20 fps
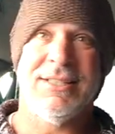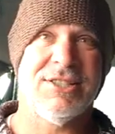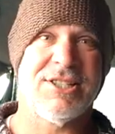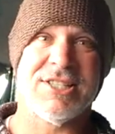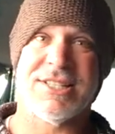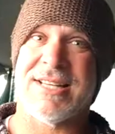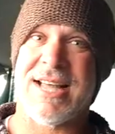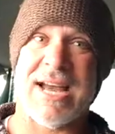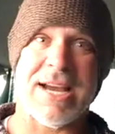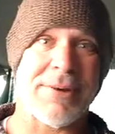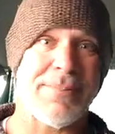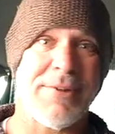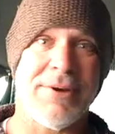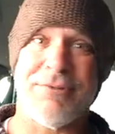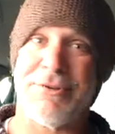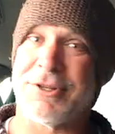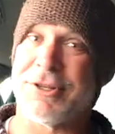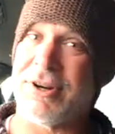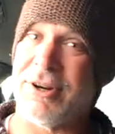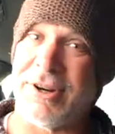You're just not going to be
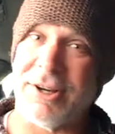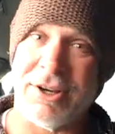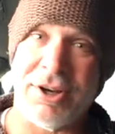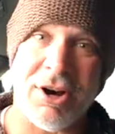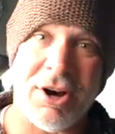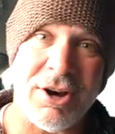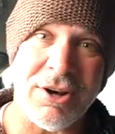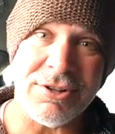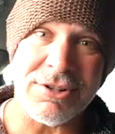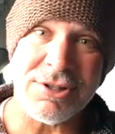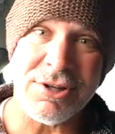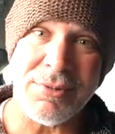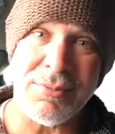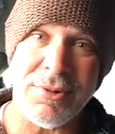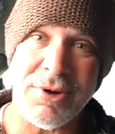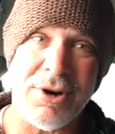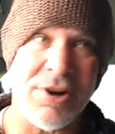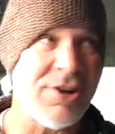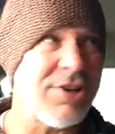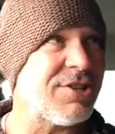returning calls no
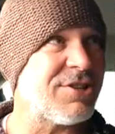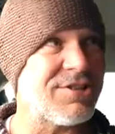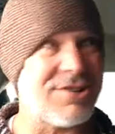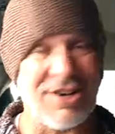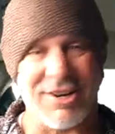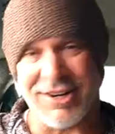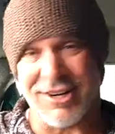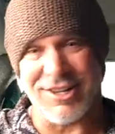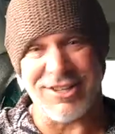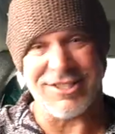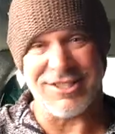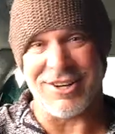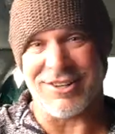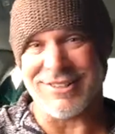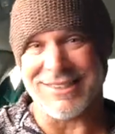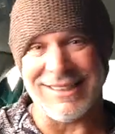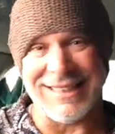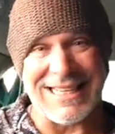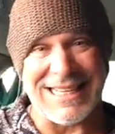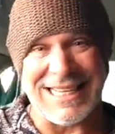more. You're going to
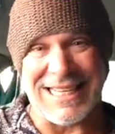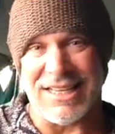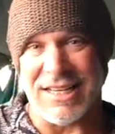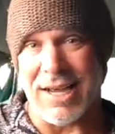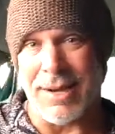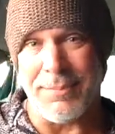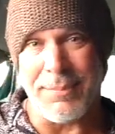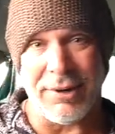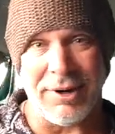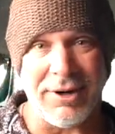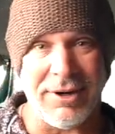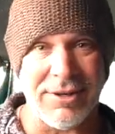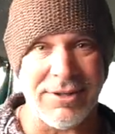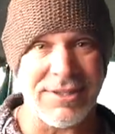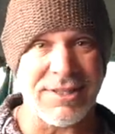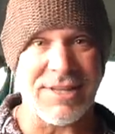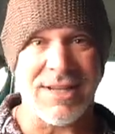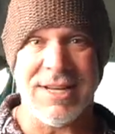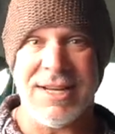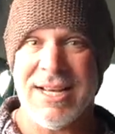start deleting
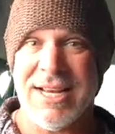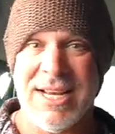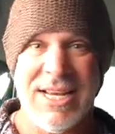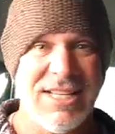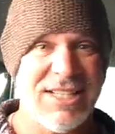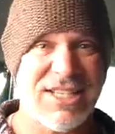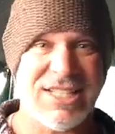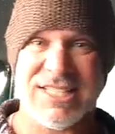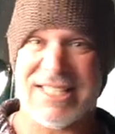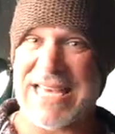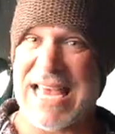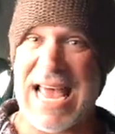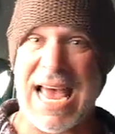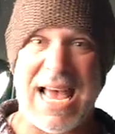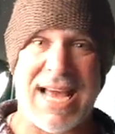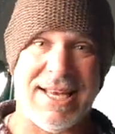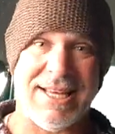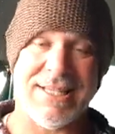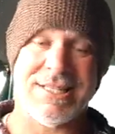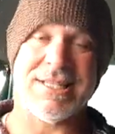numbers. Just,
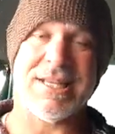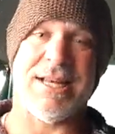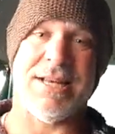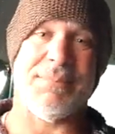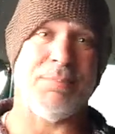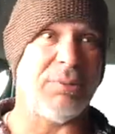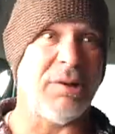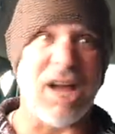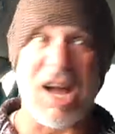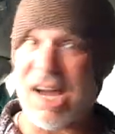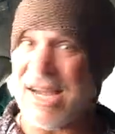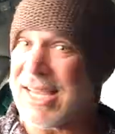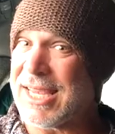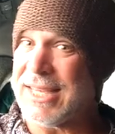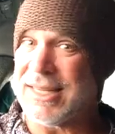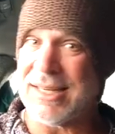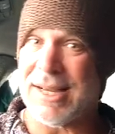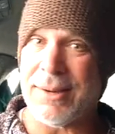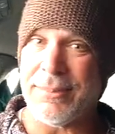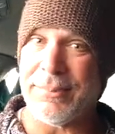yeah, it's going to be
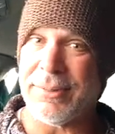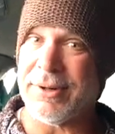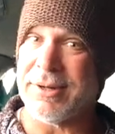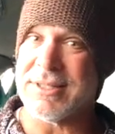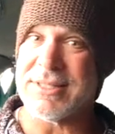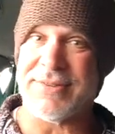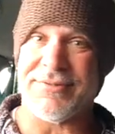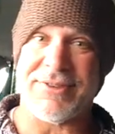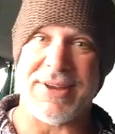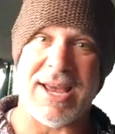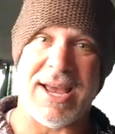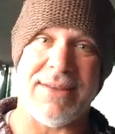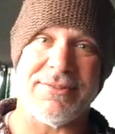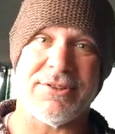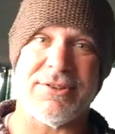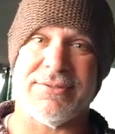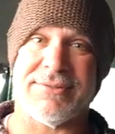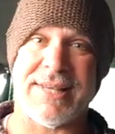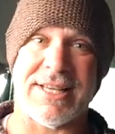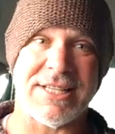blocking numbers if you
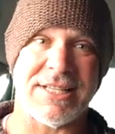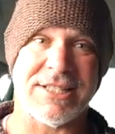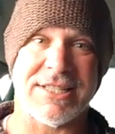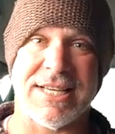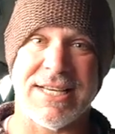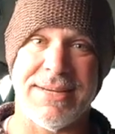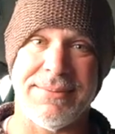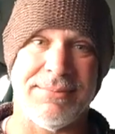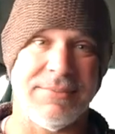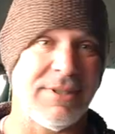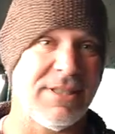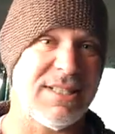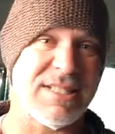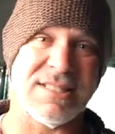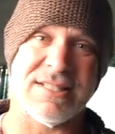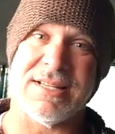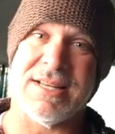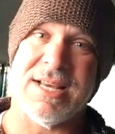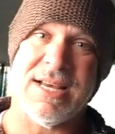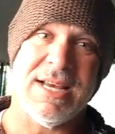have to. They just keep,
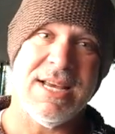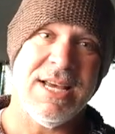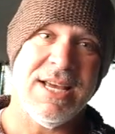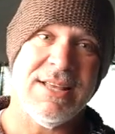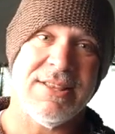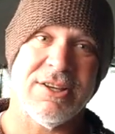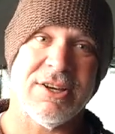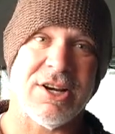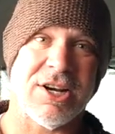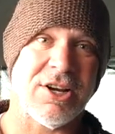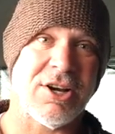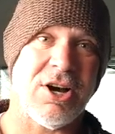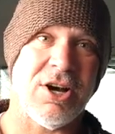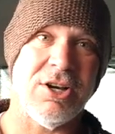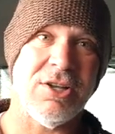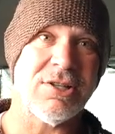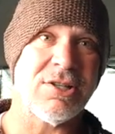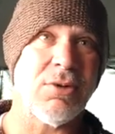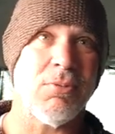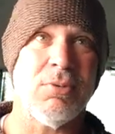they're going to
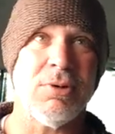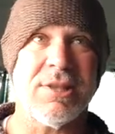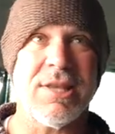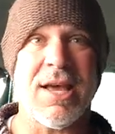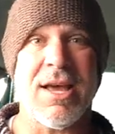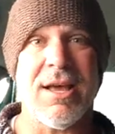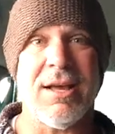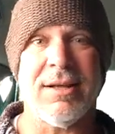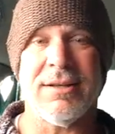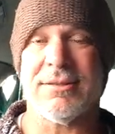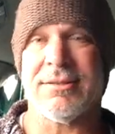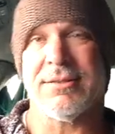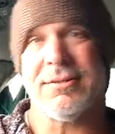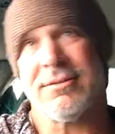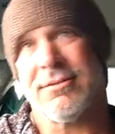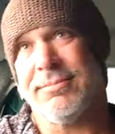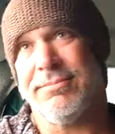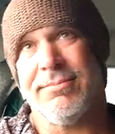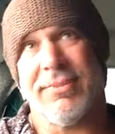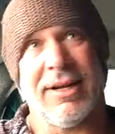call you and say, what the hell?
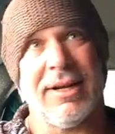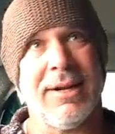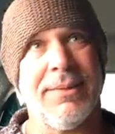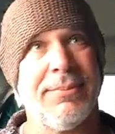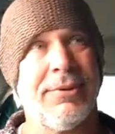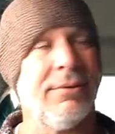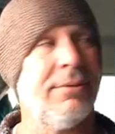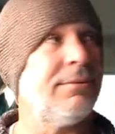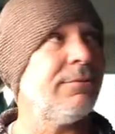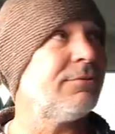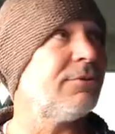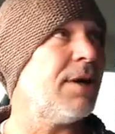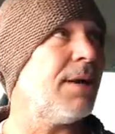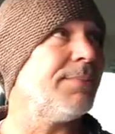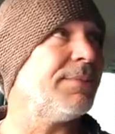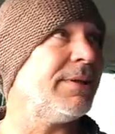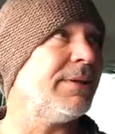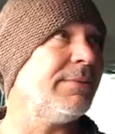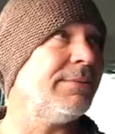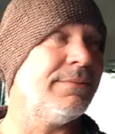My number
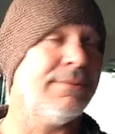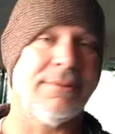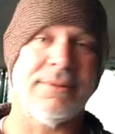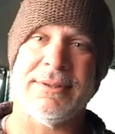dropped it.